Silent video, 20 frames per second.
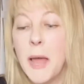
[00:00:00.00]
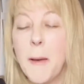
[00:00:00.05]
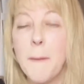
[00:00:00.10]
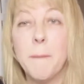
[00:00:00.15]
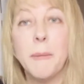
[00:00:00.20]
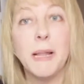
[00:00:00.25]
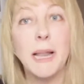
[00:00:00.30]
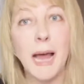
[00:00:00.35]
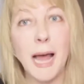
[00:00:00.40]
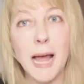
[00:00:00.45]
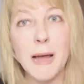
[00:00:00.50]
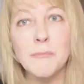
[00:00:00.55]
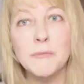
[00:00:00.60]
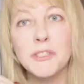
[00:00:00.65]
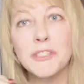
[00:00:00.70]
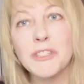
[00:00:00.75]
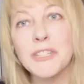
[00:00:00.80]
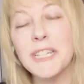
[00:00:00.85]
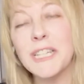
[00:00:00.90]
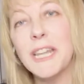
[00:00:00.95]
But I'm
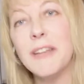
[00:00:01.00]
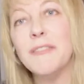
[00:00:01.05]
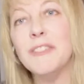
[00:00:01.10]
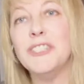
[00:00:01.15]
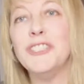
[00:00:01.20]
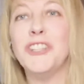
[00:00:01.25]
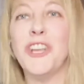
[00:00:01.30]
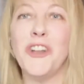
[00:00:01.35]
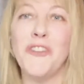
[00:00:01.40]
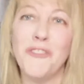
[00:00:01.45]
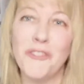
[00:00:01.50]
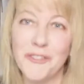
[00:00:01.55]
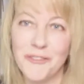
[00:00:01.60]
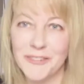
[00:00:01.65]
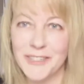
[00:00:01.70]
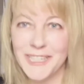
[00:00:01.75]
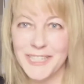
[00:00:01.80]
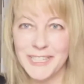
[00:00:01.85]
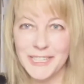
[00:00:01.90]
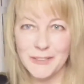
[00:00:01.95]
just going to give a general
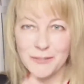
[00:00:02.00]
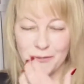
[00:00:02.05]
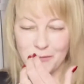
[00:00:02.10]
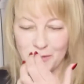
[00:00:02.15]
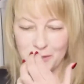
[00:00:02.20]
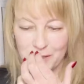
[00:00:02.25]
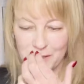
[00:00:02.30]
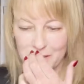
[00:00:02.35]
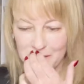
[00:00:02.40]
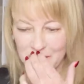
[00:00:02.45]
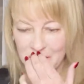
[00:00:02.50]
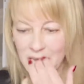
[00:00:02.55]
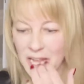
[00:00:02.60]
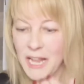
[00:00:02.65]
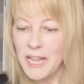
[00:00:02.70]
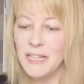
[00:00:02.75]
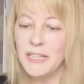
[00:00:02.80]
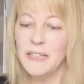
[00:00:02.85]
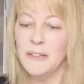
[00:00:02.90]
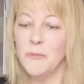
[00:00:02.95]
reading for
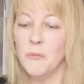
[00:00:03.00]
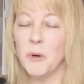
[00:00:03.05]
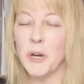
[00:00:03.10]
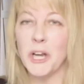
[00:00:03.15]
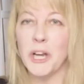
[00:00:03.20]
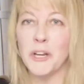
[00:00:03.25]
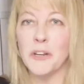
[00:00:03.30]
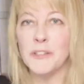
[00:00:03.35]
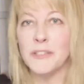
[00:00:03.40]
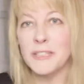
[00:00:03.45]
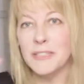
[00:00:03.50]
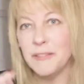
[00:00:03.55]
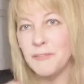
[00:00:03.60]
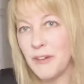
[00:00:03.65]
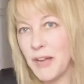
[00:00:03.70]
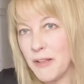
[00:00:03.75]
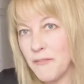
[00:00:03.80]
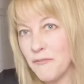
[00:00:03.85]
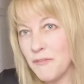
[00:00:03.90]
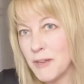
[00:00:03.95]
where the
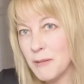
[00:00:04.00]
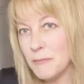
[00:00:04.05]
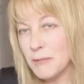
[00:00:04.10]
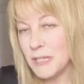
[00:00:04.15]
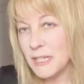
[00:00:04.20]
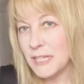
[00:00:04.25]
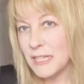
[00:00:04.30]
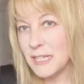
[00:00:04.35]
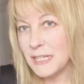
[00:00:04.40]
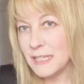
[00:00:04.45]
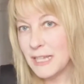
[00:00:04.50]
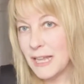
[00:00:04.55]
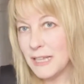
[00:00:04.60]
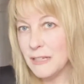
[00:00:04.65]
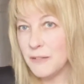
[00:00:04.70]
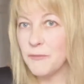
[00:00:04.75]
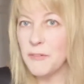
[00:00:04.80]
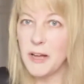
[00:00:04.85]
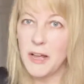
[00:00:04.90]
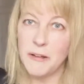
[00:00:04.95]
divine feminine and
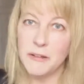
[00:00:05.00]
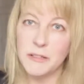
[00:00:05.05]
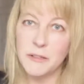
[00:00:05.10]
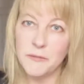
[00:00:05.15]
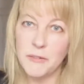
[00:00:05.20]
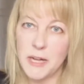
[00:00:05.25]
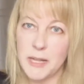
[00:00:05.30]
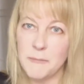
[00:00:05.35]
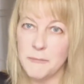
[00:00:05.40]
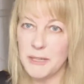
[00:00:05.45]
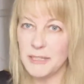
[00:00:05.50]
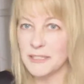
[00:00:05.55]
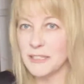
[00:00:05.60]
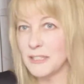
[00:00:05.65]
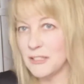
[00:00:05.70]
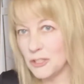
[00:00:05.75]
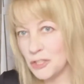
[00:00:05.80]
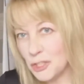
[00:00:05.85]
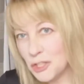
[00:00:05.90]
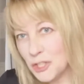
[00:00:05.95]
divine
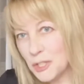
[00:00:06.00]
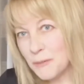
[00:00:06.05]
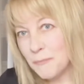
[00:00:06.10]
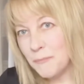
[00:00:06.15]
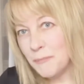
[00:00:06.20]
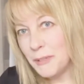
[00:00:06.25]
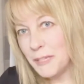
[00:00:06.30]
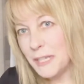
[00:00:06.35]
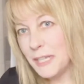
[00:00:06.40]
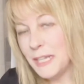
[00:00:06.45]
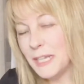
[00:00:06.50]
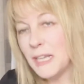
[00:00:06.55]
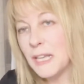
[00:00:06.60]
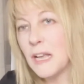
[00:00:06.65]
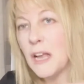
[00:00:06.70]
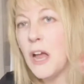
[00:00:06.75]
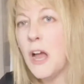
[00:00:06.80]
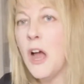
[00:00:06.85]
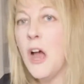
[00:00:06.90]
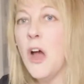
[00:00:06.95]
masculine should be,
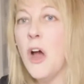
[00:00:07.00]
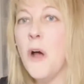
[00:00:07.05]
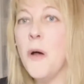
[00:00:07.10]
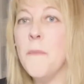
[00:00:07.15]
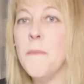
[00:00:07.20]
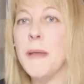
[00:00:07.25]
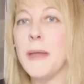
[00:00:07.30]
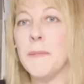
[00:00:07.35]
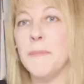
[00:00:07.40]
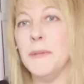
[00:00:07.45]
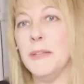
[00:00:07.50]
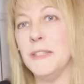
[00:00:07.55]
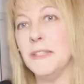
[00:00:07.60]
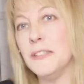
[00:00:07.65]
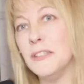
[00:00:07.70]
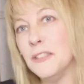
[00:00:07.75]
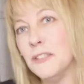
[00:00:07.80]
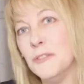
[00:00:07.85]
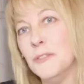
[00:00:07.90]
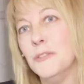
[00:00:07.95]
maybe
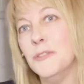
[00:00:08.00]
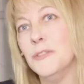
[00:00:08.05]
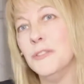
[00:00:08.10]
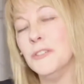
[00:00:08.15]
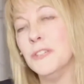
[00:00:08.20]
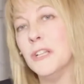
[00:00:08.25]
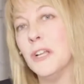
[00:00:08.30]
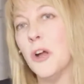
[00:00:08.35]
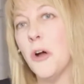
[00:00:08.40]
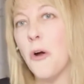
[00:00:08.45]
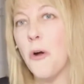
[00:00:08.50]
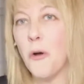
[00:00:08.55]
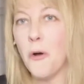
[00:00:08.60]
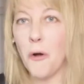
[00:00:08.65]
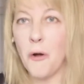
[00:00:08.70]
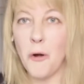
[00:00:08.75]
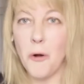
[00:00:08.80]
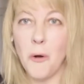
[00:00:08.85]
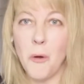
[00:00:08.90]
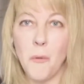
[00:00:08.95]
soon,
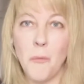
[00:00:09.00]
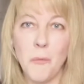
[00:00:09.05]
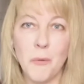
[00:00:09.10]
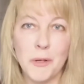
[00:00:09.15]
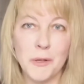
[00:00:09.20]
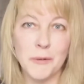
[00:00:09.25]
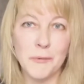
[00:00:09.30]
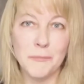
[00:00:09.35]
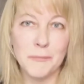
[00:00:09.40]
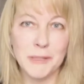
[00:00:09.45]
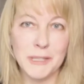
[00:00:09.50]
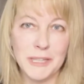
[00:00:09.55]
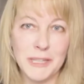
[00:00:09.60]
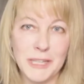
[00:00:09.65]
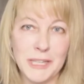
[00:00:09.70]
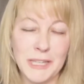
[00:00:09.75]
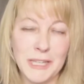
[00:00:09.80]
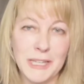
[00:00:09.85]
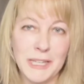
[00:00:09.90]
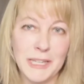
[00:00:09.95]
or will
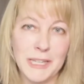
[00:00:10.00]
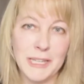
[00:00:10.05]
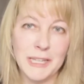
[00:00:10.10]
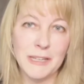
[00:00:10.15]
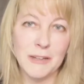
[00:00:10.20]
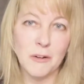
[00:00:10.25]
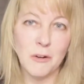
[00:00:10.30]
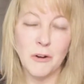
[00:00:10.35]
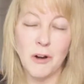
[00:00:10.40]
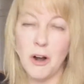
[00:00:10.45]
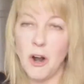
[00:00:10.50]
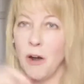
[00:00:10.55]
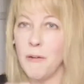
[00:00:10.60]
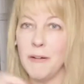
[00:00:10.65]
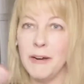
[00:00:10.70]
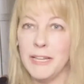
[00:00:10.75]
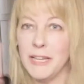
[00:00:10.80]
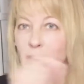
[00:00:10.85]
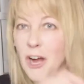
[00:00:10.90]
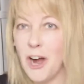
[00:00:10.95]
be, or
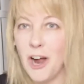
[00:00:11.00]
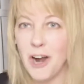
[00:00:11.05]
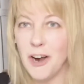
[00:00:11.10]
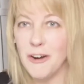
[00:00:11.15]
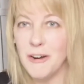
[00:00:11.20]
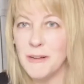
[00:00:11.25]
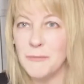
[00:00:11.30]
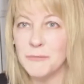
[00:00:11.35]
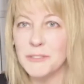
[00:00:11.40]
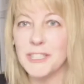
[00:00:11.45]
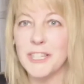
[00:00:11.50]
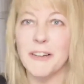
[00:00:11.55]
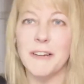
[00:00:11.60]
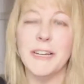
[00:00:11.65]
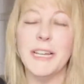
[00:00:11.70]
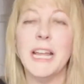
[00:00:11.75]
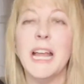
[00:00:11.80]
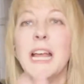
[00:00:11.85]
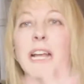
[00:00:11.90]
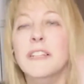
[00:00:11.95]
already are. I'm
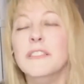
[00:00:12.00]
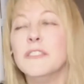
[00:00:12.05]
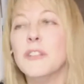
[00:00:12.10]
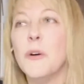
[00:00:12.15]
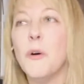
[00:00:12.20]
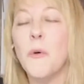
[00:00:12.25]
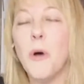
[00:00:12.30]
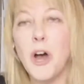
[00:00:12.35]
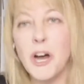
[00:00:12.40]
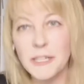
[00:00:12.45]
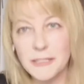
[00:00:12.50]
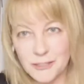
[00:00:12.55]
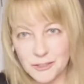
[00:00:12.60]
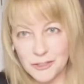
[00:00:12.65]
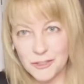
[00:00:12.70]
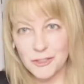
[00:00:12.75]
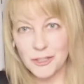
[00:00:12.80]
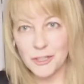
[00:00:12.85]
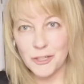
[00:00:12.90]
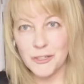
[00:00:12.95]
sorry. So on this
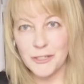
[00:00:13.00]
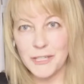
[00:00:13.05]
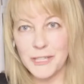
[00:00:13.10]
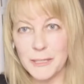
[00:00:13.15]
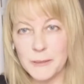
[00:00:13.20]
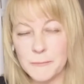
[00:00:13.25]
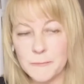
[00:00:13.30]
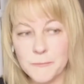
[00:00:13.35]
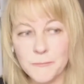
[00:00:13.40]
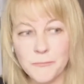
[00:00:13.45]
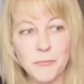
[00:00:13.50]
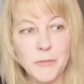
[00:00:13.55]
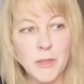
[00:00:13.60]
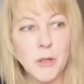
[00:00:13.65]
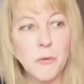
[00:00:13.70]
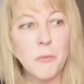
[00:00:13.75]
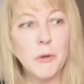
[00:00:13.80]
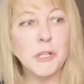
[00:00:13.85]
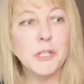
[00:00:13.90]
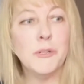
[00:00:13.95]
journey,
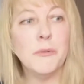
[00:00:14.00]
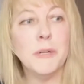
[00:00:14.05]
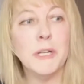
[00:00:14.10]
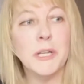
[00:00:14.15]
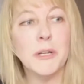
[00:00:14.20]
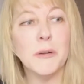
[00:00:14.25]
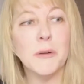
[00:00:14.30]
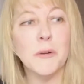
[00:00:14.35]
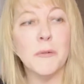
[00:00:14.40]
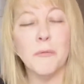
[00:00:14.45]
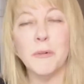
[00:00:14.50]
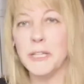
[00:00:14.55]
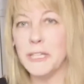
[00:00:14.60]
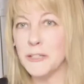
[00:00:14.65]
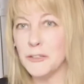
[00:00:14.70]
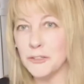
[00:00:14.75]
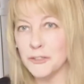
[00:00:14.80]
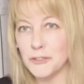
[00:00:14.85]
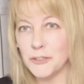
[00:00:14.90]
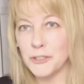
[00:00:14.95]
when you hear
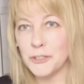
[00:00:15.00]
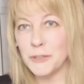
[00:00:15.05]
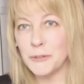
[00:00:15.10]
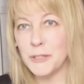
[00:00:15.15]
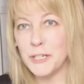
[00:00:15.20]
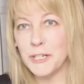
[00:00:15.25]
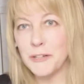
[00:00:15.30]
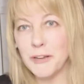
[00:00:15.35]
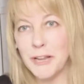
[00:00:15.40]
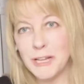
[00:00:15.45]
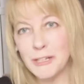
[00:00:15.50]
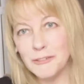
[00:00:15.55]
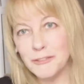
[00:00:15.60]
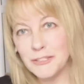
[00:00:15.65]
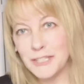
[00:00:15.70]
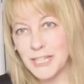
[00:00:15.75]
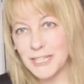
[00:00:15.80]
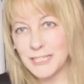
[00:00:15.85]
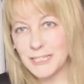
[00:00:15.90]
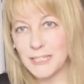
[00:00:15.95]
readers or you hear
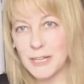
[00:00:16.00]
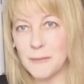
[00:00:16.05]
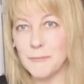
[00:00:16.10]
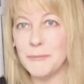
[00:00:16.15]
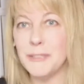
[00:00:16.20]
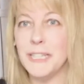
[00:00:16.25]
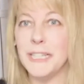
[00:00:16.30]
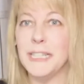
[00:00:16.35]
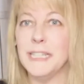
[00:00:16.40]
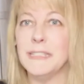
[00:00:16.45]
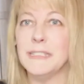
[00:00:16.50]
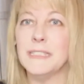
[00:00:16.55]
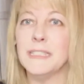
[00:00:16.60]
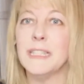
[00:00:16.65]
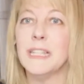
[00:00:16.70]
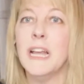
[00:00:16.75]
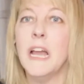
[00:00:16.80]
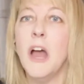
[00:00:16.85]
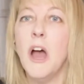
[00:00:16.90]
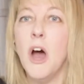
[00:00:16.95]
energetic updates,
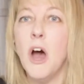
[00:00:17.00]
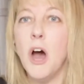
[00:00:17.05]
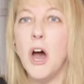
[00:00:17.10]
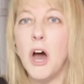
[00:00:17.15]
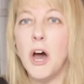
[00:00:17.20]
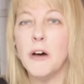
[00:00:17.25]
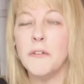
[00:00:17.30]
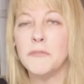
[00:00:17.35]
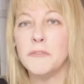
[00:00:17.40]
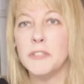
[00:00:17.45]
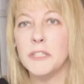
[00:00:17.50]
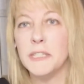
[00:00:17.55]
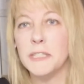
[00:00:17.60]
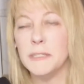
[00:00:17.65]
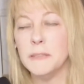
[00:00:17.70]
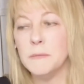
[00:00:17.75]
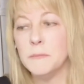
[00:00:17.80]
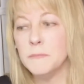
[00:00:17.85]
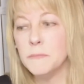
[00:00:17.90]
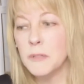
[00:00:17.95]

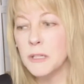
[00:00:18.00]
often